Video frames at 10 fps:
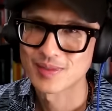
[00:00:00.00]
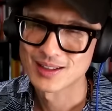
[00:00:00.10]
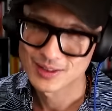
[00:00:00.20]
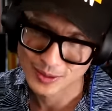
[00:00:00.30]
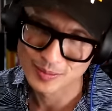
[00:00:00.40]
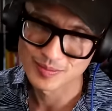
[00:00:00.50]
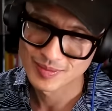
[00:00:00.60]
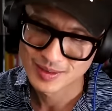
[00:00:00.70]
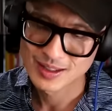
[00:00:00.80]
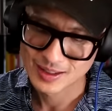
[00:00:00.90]
So
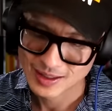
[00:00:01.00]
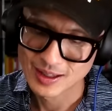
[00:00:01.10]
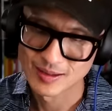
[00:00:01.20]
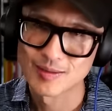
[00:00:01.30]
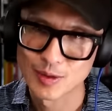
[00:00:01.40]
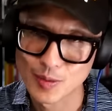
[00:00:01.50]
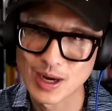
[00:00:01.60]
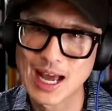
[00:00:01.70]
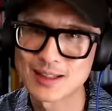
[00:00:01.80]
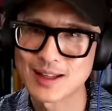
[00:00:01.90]
you want
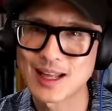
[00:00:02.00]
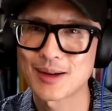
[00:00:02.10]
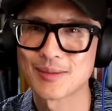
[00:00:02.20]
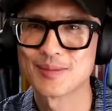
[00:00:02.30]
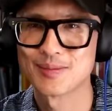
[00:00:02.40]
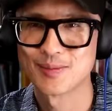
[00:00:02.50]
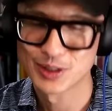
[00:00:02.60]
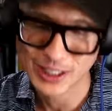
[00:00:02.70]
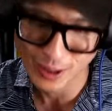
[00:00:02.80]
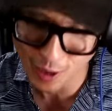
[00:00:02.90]
to add to that? We're
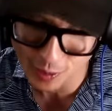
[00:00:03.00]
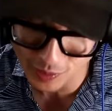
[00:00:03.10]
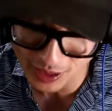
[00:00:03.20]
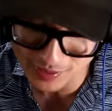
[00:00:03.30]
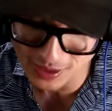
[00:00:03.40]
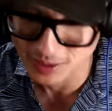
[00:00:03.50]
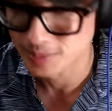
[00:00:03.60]
digging our own graves here.